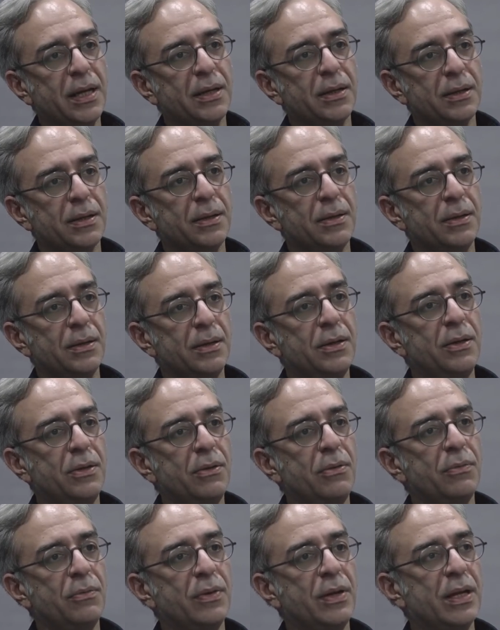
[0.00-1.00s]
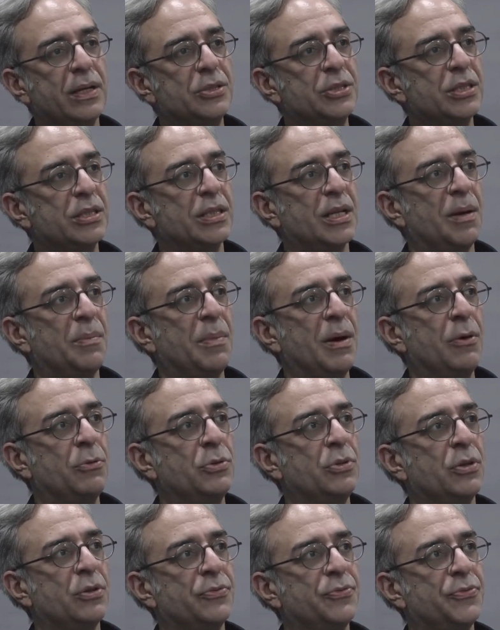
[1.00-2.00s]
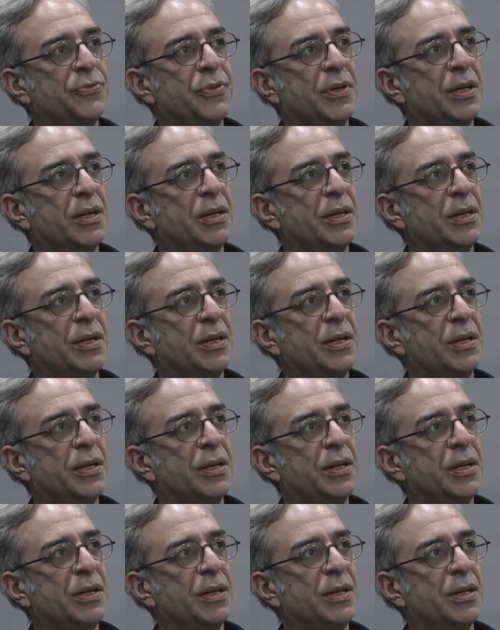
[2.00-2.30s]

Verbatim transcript: Absolutely. You know, we had just come out of...